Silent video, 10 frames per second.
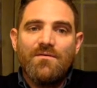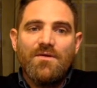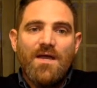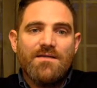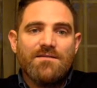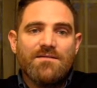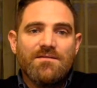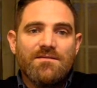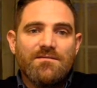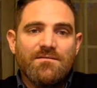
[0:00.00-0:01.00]
S.
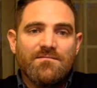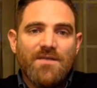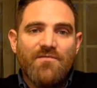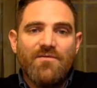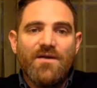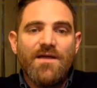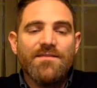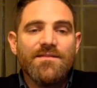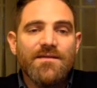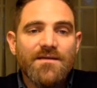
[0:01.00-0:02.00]
Oh, I
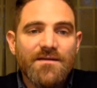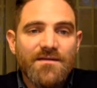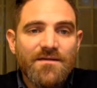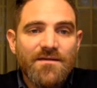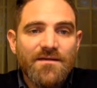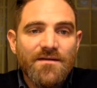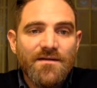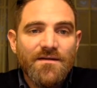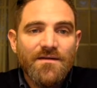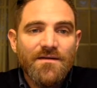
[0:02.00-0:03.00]
forgot the
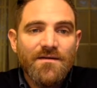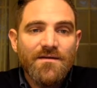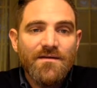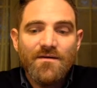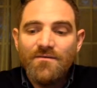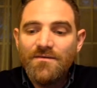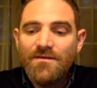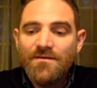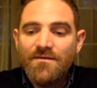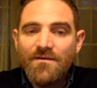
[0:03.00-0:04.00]

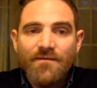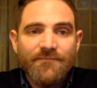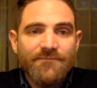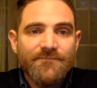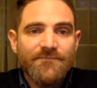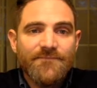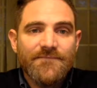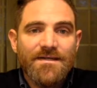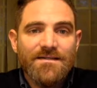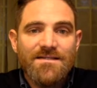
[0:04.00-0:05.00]
colon.
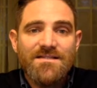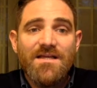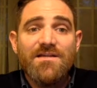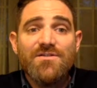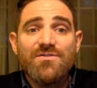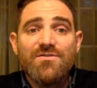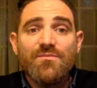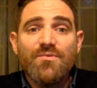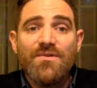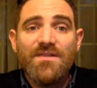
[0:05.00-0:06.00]
Unless they is
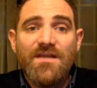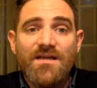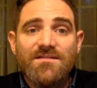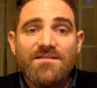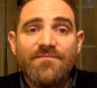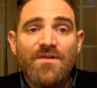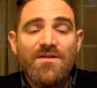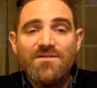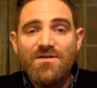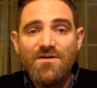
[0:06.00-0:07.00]
true, print the S.
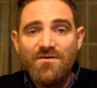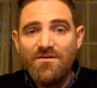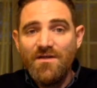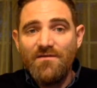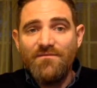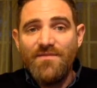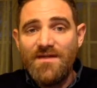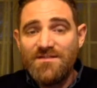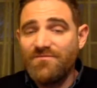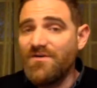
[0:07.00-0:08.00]
So if they
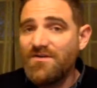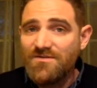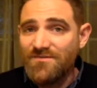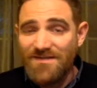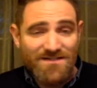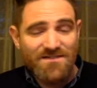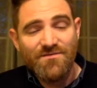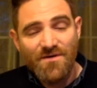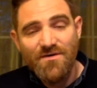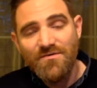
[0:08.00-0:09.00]
is false, or they is
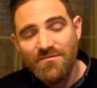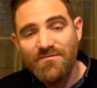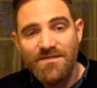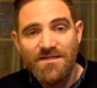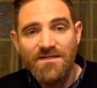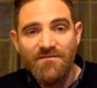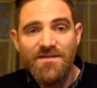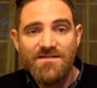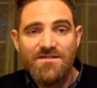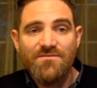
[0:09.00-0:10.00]
zero, really, if
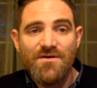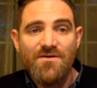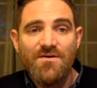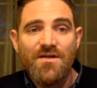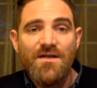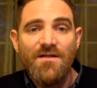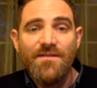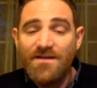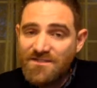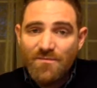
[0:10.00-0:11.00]
they is zero,
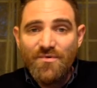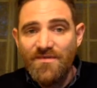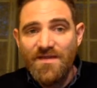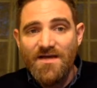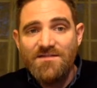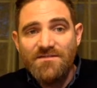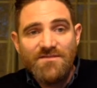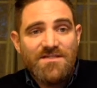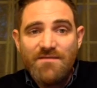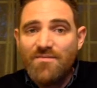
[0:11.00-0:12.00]
then it's going to print the S. If
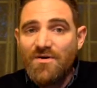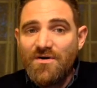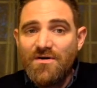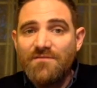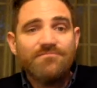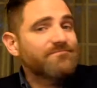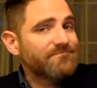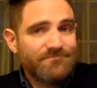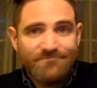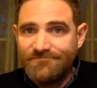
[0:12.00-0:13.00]
it's him or her,
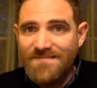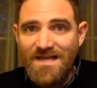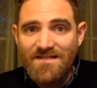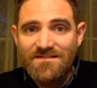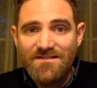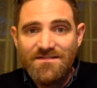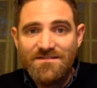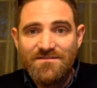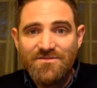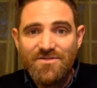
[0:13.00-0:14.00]
S
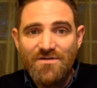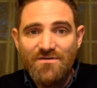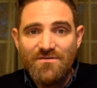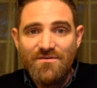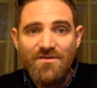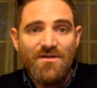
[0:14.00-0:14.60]
gets shown.